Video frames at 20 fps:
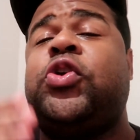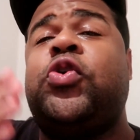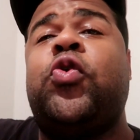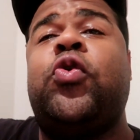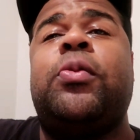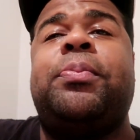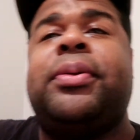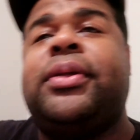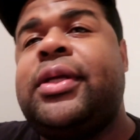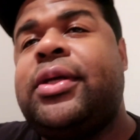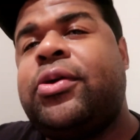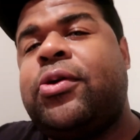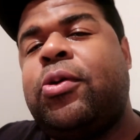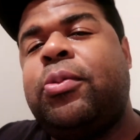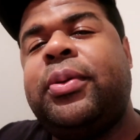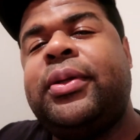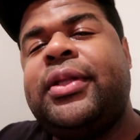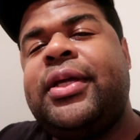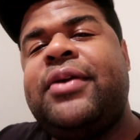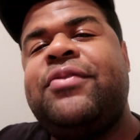your
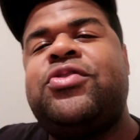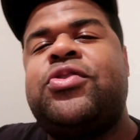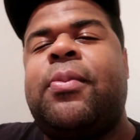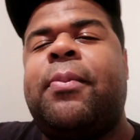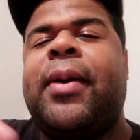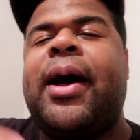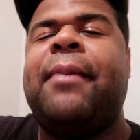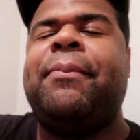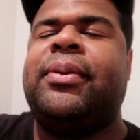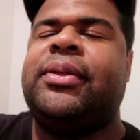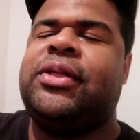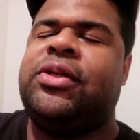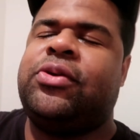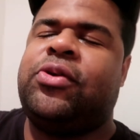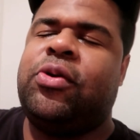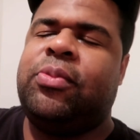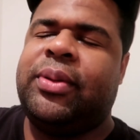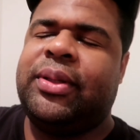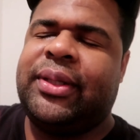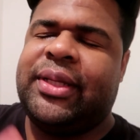political beliefs or my
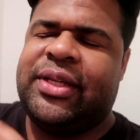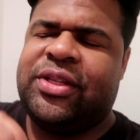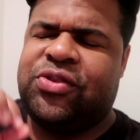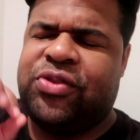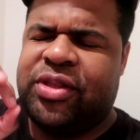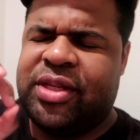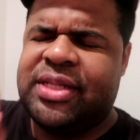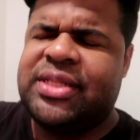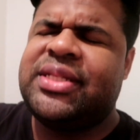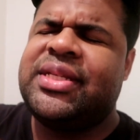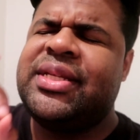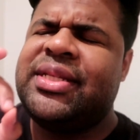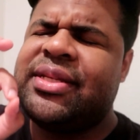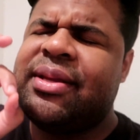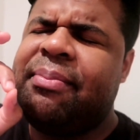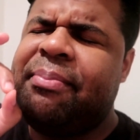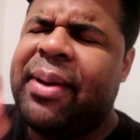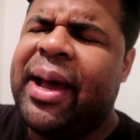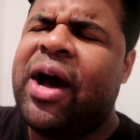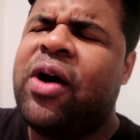political beliefs. This is
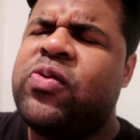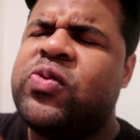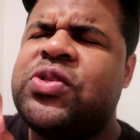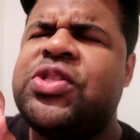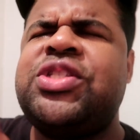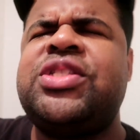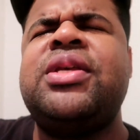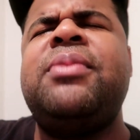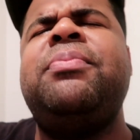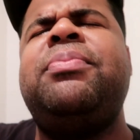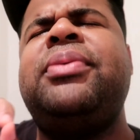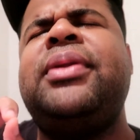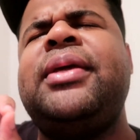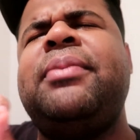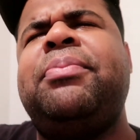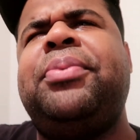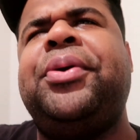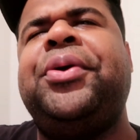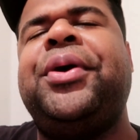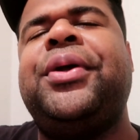about,
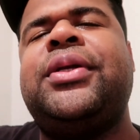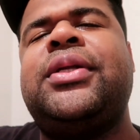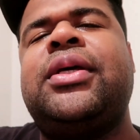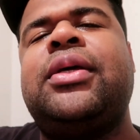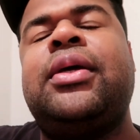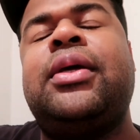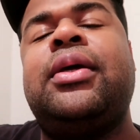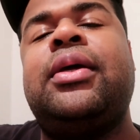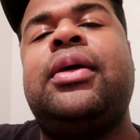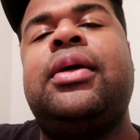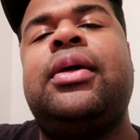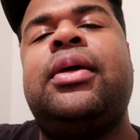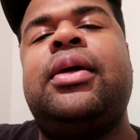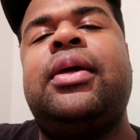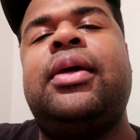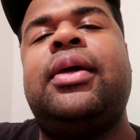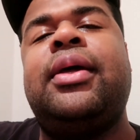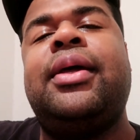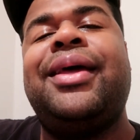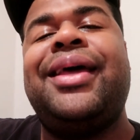simply put,
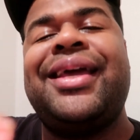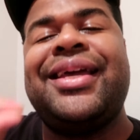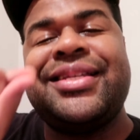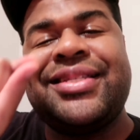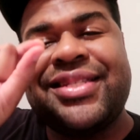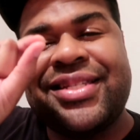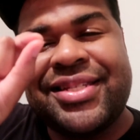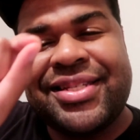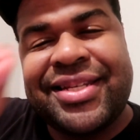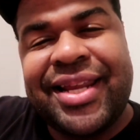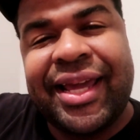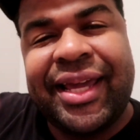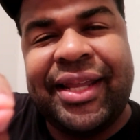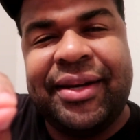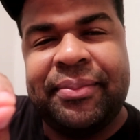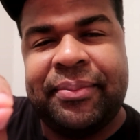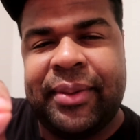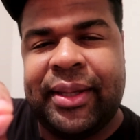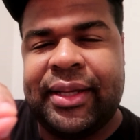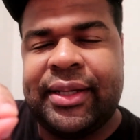a
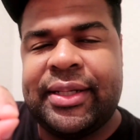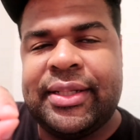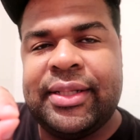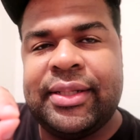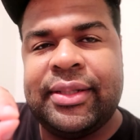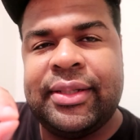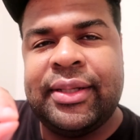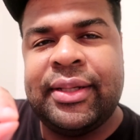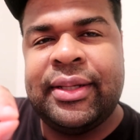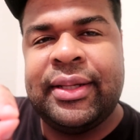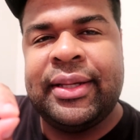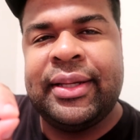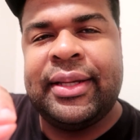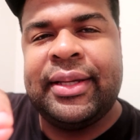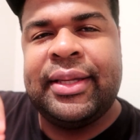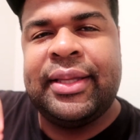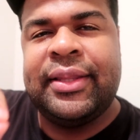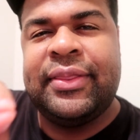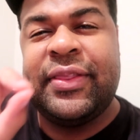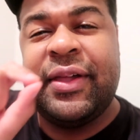statement
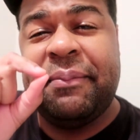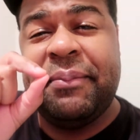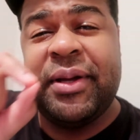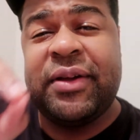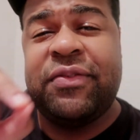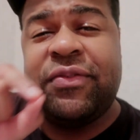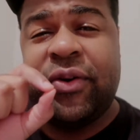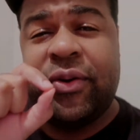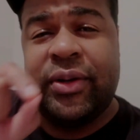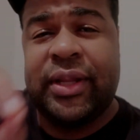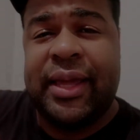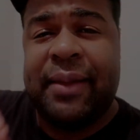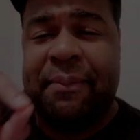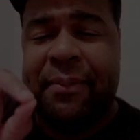that Mick Foley